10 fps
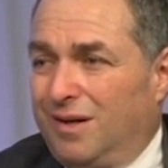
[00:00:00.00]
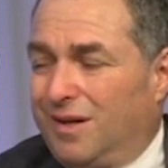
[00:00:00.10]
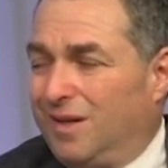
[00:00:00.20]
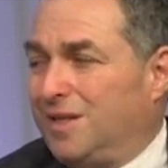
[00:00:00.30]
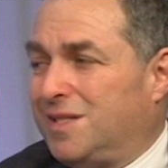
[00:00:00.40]

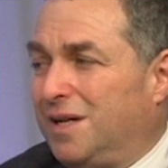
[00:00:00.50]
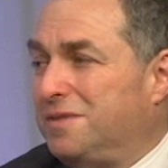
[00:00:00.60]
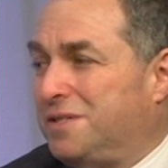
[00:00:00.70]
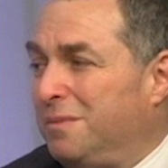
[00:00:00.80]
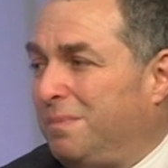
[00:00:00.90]
And that
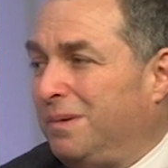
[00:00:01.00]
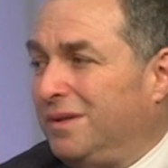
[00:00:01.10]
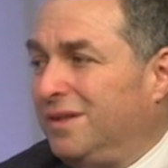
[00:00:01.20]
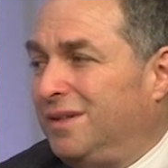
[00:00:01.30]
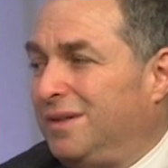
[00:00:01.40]
sounds simple.
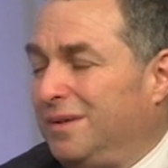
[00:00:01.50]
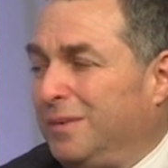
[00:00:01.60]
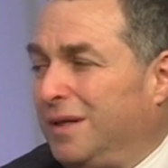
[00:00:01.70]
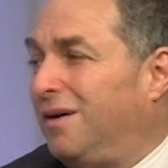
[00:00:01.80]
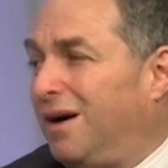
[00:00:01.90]

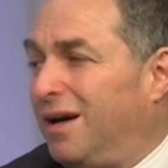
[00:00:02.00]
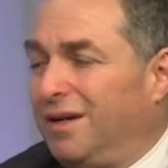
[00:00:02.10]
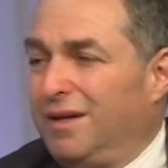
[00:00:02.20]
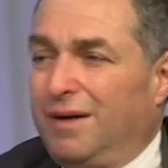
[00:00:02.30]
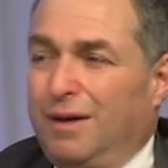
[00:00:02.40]
Why not?
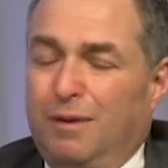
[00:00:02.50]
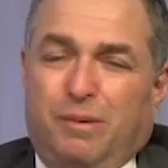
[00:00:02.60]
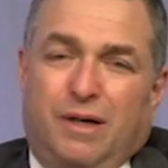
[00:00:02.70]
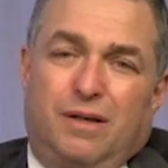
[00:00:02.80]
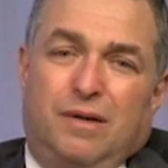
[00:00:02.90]

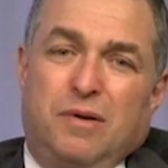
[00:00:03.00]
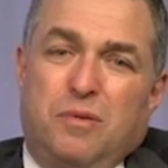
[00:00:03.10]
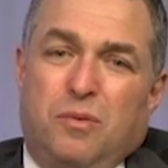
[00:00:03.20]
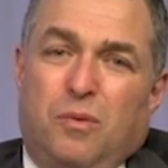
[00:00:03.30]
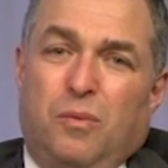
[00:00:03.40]
But
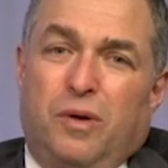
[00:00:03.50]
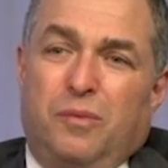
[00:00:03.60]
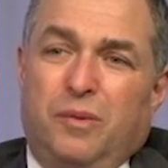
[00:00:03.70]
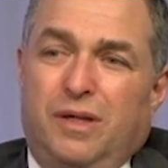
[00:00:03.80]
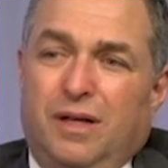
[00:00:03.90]

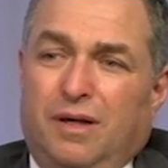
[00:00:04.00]
we've